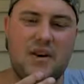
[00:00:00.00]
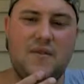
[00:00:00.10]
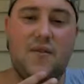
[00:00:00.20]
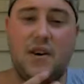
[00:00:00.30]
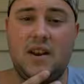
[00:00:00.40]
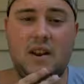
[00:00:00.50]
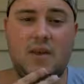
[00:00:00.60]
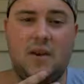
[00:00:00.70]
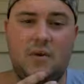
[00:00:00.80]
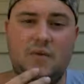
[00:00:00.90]
fun
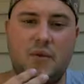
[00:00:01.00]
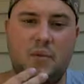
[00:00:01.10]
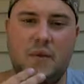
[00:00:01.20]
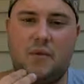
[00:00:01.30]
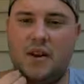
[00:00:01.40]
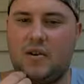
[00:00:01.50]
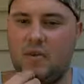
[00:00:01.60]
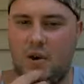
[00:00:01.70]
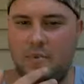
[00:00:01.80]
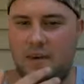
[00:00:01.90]
e-liquid for people that
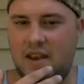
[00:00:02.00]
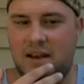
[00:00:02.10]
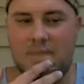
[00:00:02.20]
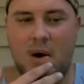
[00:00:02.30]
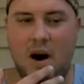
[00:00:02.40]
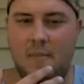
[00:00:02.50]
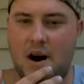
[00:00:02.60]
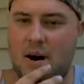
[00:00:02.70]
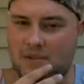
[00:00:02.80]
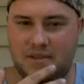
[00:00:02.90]
grew up eating Bomb
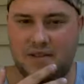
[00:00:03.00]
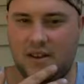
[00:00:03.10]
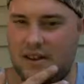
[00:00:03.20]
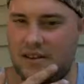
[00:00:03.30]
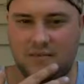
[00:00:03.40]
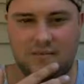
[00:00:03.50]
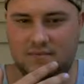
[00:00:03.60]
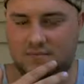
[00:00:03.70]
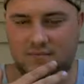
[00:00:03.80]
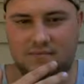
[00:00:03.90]
Pops, like
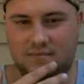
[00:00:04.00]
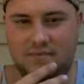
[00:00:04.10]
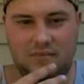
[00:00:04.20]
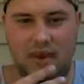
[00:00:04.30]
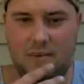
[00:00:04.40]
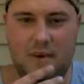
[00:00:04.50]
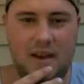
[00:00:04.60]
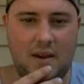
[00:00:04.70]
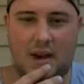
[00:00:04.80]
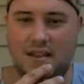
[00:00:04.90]

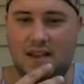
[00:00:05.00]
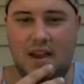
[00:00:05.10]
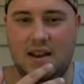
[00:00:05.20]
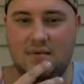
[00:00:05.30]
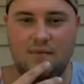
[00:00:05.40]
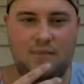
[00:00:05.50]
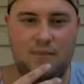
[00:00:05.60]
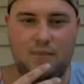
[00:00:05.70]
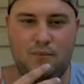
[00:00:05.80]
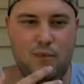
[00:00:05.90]
me as a kid,
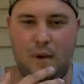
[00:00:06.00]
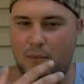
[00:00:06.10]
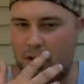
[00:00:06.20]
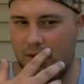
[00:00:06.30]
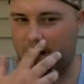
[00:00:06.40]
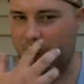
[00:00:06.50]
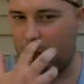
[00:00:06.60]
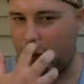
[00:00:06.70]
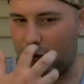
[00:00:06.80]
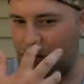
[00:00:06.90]
remembering
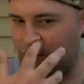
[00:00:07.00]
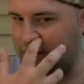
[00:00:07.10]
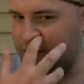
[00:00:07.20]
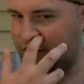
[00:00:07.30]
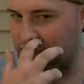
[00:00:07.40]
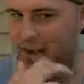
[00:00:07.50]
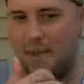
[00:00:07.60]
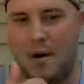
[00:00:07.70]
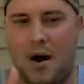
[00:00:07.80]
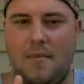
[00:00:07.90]
going to the freezer and getting a
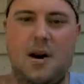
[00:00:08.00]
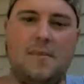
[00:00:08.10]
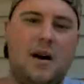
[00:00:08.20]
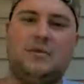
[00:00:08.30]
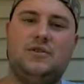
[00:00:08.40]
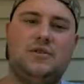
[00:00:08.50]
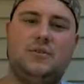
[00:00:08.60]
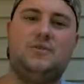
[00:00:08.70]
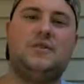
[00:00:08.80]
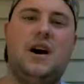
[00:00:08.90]
Bomb Pop out just
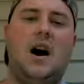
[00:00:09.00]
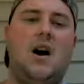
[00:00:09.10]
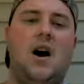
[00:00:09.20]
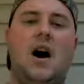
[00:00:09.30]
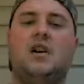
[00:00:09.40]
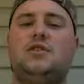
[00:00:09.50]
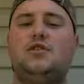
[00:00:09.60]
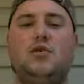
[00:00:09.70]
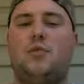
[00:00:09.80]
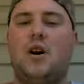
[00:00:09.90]
when it was a
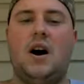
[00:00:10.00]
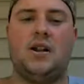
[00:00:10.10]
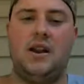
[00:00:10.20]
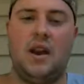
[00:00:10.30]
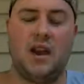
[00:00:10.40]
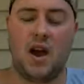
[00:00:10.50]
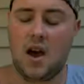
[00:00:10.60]
super hot day.